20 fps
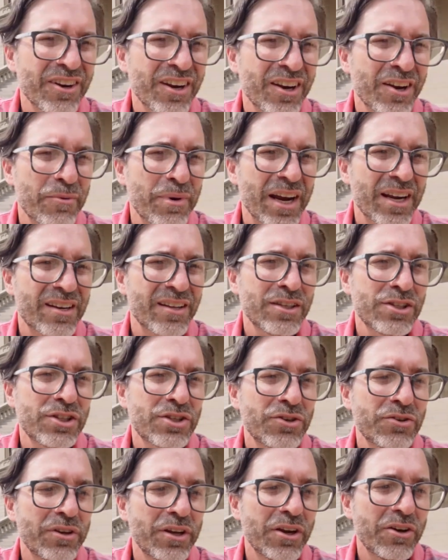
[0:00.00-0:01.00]
We're gonna go back to the
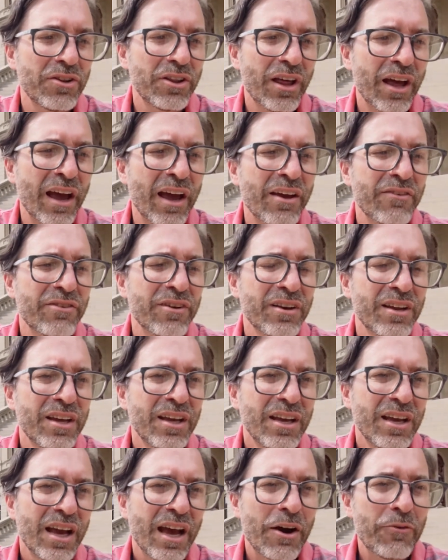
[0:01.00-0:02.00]
studio live and
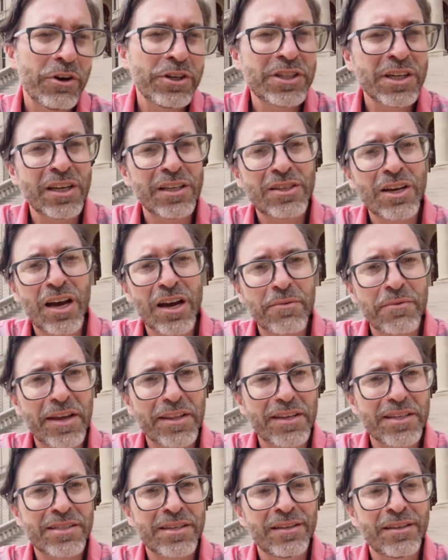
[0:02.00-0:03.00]
I want you to talk
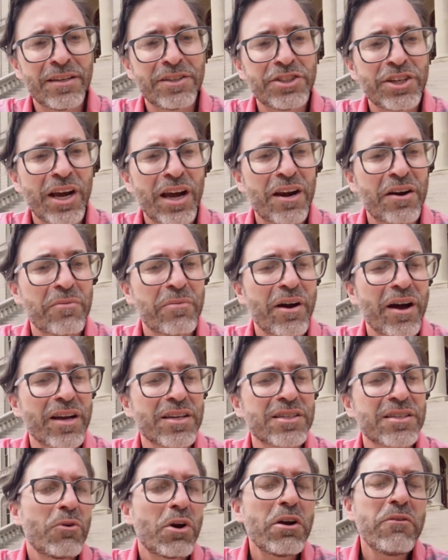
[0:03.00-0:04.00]
about this in the
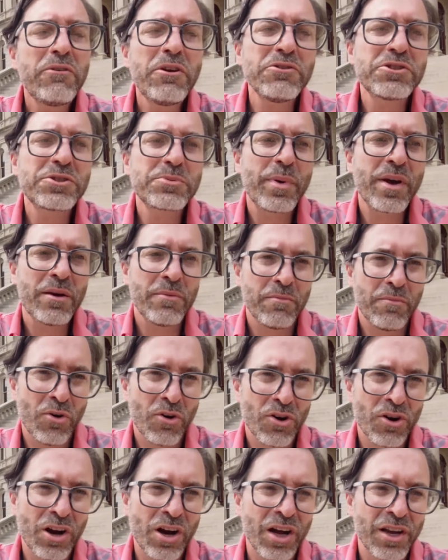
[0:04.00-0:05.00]
chatterbox. What have you spent
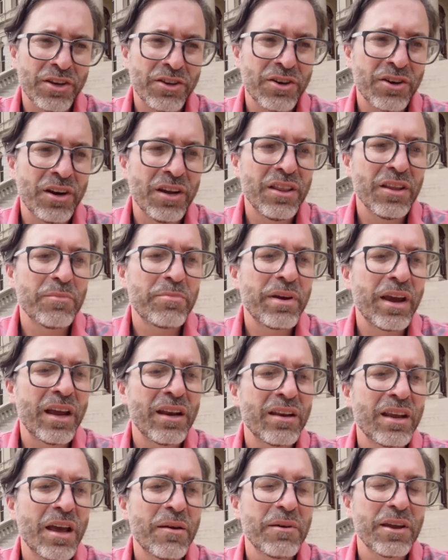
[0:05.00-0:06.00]
more on during the
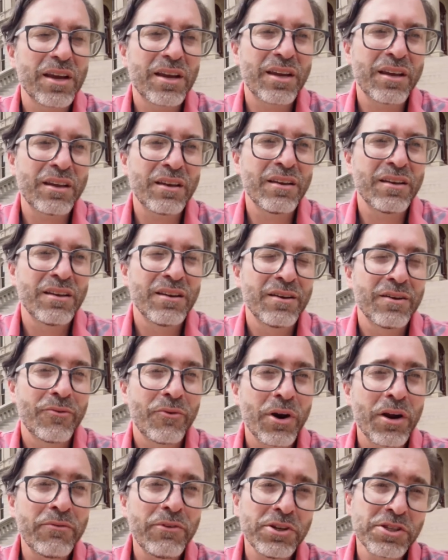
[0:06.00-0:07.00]
pandemic and
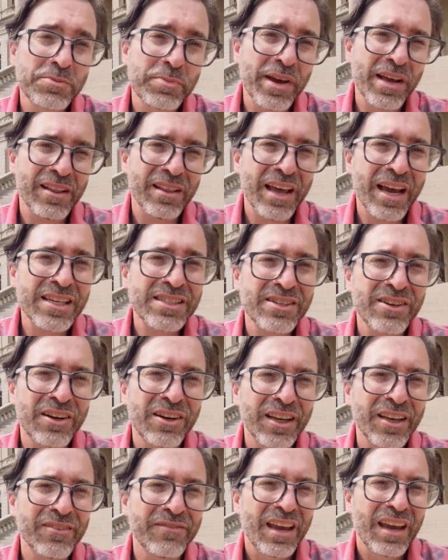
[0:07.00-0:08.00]
what have you spent less
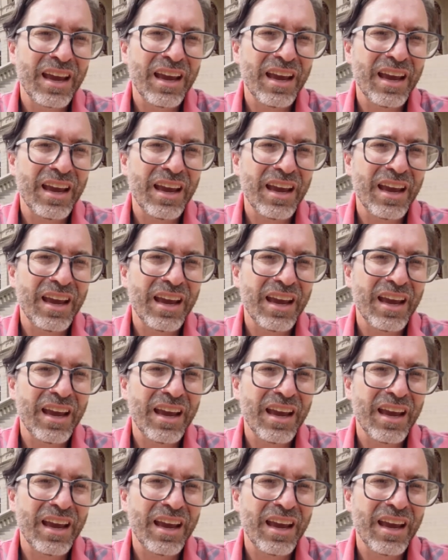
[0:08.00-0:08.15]
on?